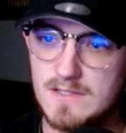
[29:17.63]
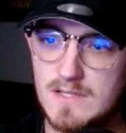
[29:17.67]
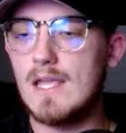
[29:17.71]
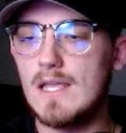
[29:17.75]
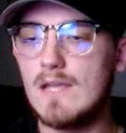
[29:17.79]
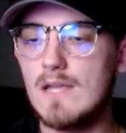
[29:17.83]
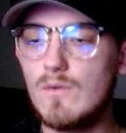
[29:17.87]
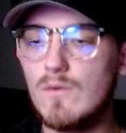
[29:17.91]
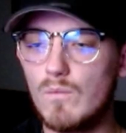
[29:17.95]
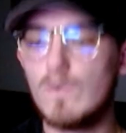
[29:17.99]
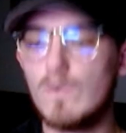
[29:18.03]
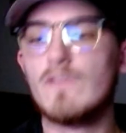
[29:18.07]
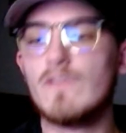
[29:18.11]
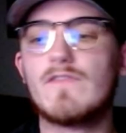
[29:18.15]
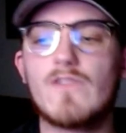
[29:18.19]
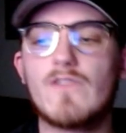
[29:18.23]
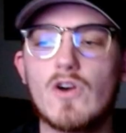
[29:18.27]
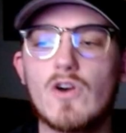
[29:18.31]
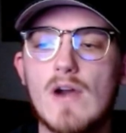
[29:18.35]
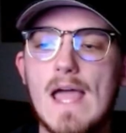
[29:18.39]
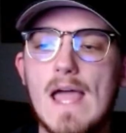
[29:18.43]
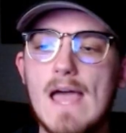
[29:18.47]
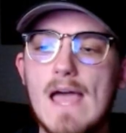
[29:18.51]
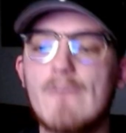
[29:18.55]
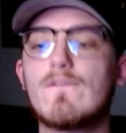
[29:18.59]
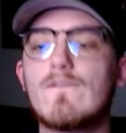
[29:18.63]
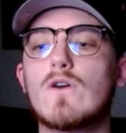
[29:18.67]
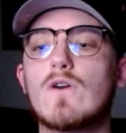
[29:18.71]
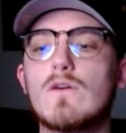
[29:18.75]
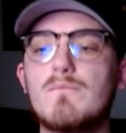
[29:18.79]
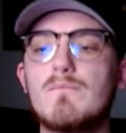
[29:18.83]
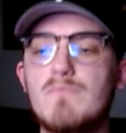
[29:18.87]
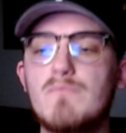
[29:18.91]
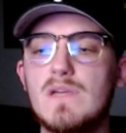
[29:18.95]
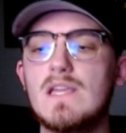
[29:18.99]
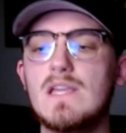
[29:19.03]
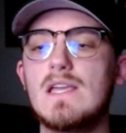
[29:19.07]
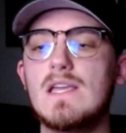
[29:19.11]
it will forever
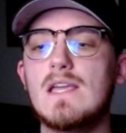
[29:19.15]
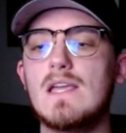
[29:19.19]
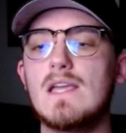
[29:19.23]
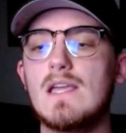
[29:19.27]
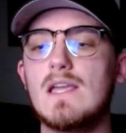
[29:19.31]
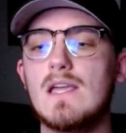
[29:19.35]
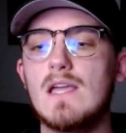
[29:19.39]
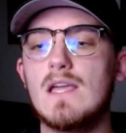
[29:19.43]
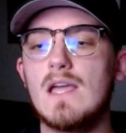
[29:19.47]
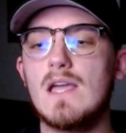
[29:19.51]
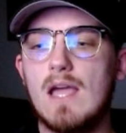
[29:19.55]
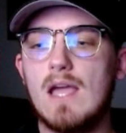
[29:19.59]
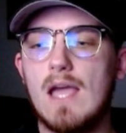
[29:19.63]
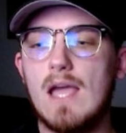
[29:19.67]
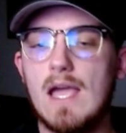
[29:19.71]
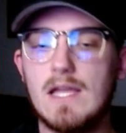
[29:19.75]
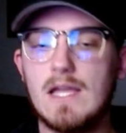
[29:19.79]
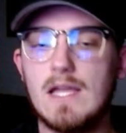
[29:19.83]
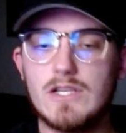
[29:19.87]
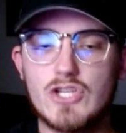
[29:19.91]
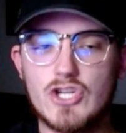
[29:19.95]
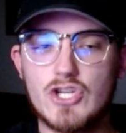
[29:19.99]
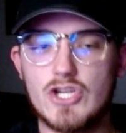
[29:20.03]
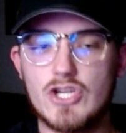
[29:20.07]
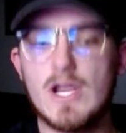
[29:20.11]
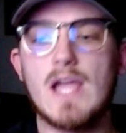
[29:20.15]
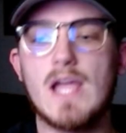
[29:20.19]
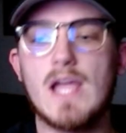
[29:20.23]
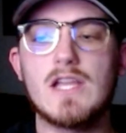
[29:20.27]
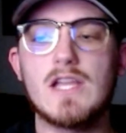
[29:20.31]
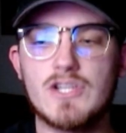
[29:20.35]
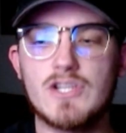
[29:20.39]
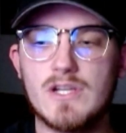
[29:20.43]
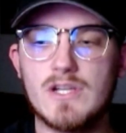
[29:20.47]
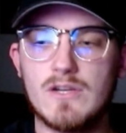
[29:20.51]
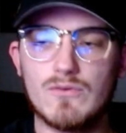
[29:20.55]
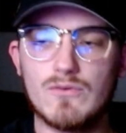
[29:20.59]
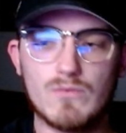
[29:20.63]
be a
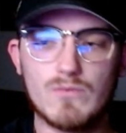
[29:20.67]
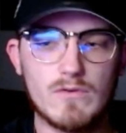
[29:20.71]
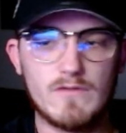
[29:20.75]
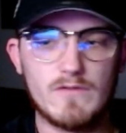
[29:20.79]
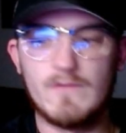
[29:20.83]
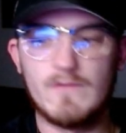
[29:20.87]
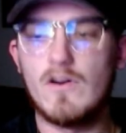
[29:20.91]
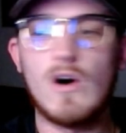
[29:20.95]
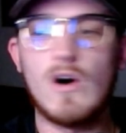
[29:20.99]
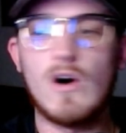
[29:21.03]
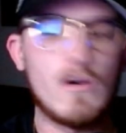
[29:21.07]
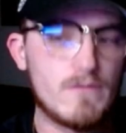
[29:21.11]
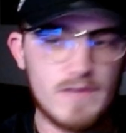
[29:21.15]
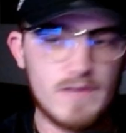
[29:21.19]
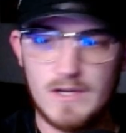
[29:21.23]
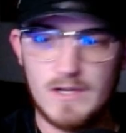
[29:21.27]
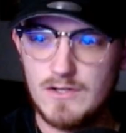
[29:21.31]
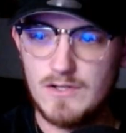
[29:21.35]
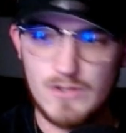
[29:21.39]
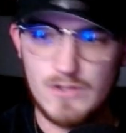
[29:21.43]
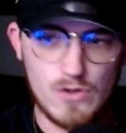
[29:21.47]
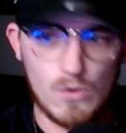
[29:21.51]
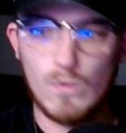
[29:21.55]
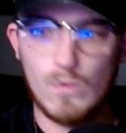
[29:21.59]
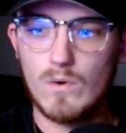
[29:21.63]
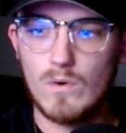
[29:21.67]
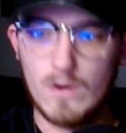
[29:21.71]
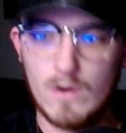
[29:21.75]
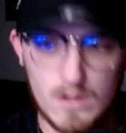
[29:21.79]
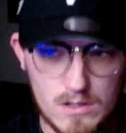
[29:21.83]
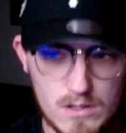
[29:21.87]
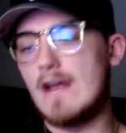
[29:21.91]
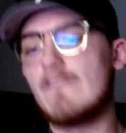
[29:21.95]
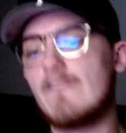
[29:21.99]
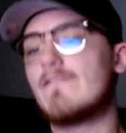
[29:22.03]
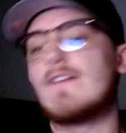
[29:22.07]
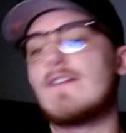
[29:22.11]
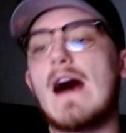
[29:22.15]
changing revolving door.
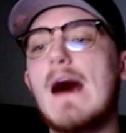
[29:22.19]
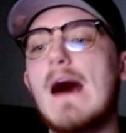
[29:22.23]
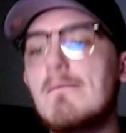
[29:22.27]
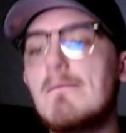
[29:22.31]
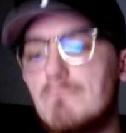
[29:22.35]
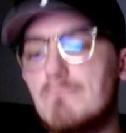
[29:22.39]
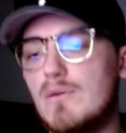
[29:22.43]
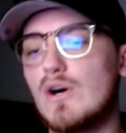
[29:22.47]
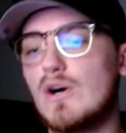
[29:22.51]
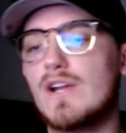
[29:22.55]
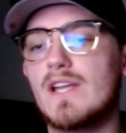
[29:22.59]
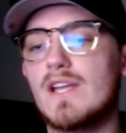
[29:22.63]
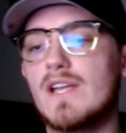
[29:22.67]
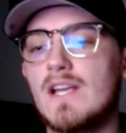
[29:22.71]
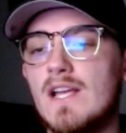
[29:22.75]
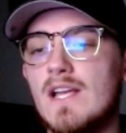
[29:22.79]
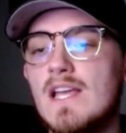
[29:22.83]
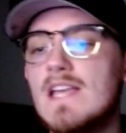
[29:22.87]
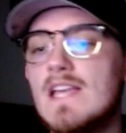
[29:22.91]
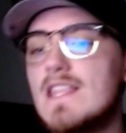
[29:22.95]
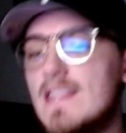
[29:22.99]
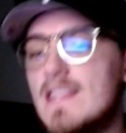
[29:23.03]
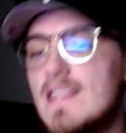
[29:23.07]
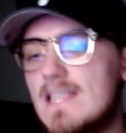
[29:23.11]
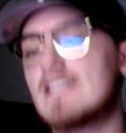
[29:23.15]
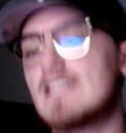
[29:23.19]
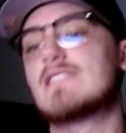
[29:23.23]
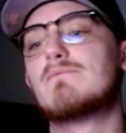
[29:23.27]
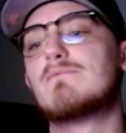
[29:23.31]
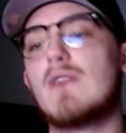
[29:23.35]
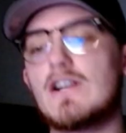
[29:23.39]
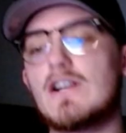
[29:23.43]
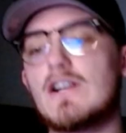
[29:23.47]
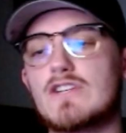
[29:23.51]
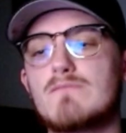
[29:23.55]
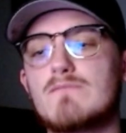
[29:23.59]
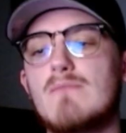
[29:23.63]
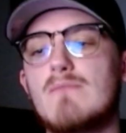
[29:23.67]
If I'm putting this
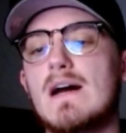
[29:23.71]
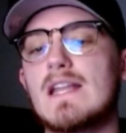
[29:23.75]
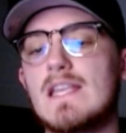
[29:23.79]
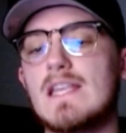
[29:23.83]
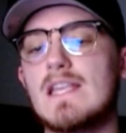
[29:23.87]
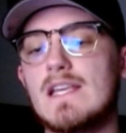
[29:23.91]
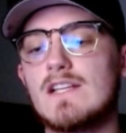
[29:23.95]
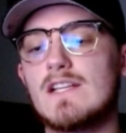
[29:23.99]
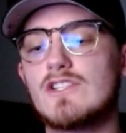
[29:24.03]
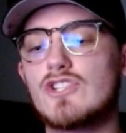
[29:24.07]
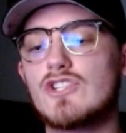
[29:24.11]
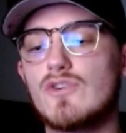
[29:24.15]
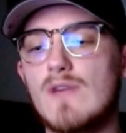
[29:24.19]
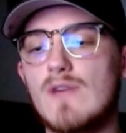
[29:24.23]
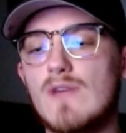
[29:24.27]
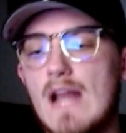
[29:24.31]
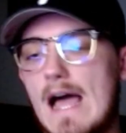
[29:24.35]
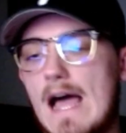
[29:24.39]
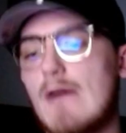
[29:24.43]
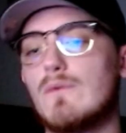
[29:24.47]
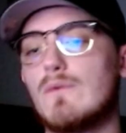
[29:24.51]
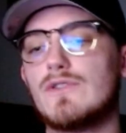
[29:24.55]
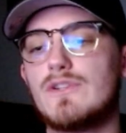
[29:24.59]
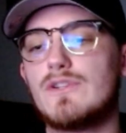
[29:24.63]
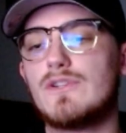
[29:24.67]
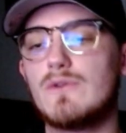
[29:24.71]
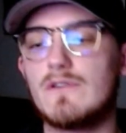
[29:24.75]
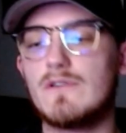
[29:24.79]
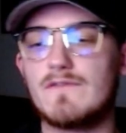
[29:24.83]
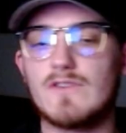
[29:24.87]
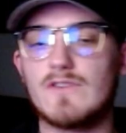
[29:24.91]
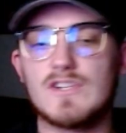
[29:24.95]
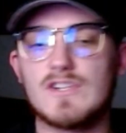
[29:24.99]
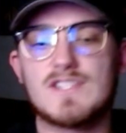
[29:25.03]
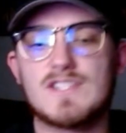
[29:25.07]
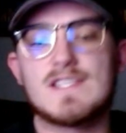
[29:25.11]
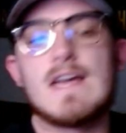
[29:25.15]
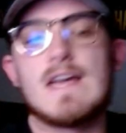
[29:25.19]
much money into it, I will do it
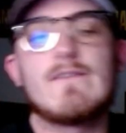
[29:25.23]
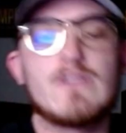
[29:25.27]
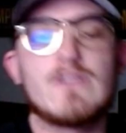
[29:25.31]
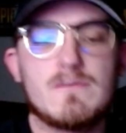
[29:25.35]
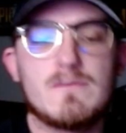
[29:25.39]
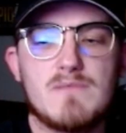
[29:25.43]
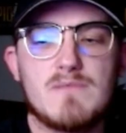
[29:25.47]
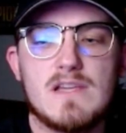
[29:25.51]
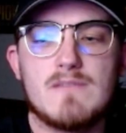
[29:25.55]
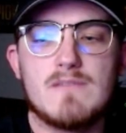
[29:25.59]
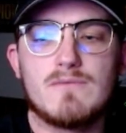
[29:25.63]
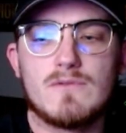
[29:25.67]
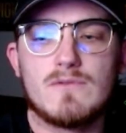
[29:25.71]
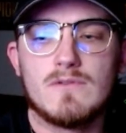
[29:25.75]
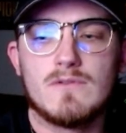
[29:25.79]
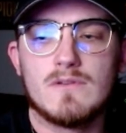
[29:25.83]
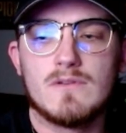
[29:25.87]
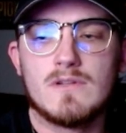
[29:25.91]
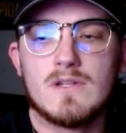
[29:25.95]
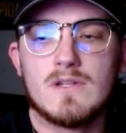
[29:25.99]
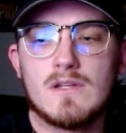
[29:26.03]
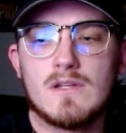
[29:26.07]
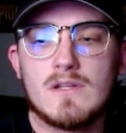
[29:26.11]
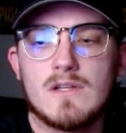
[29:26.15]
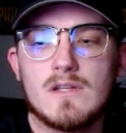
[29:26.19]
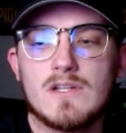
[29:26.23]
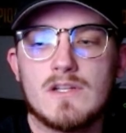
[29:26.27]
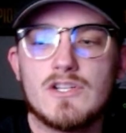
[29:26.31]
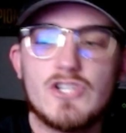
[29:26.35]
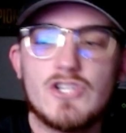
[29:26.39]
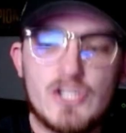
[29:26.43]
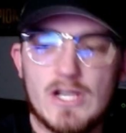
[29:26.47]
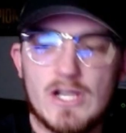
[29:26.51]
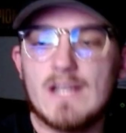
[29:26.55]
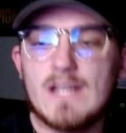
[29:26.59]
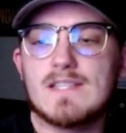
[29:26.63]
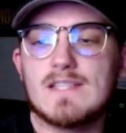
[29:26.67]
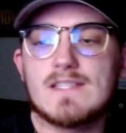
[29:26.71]
for 7 people
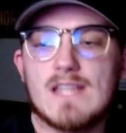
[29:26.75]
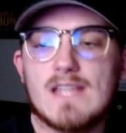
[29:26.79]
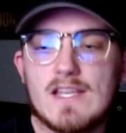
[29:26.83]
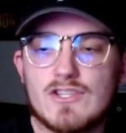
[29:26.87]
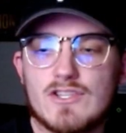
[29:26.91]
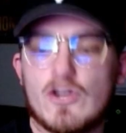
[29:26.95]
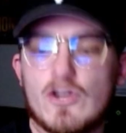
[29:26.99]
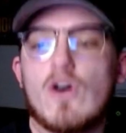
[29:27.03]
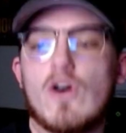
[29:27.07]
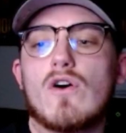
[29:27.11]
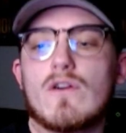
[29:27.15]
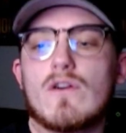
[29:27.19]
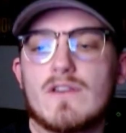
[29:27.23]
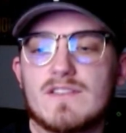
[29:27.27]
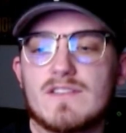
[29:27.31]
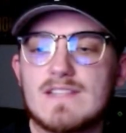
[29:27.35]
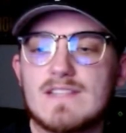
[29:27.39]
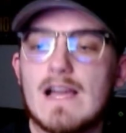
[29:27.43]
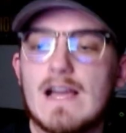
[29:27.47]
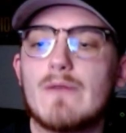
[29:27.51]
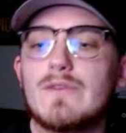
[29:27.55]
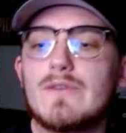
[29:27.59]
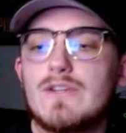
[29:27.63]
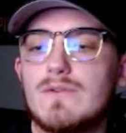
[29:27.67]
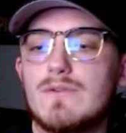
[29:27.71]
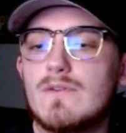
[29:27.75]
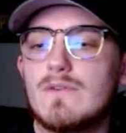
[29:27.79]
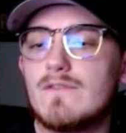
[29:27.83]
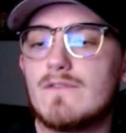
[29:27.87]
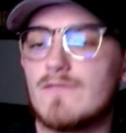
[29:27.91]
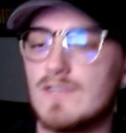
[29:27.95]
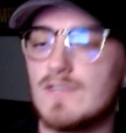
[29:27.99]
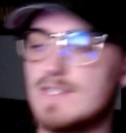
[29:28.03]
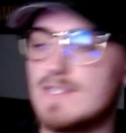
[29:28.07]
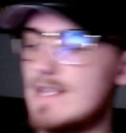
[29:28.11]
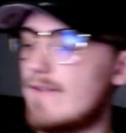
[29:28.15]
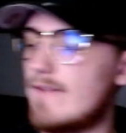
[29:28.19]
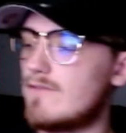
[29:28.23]
just as hard as I would do it for
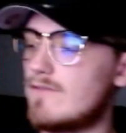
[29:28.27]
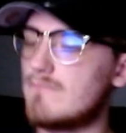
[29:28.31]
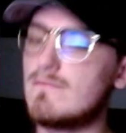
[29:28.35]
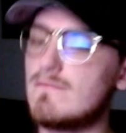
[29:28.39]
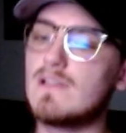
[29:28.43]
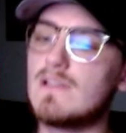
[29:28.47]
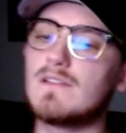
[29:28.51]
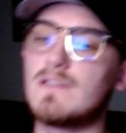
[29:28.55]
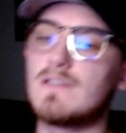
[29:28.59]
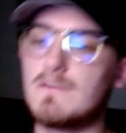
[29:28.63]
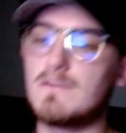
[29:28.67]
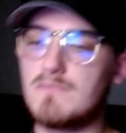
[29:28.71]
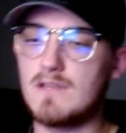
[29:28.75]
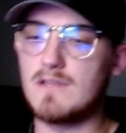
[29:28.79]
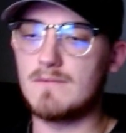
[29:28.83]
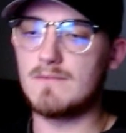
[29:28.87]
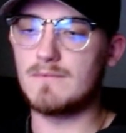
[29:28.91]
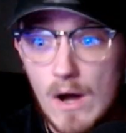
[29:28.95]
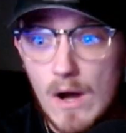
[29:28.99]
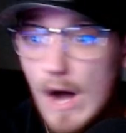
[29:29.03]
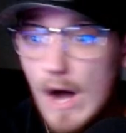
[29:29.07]
7 million people.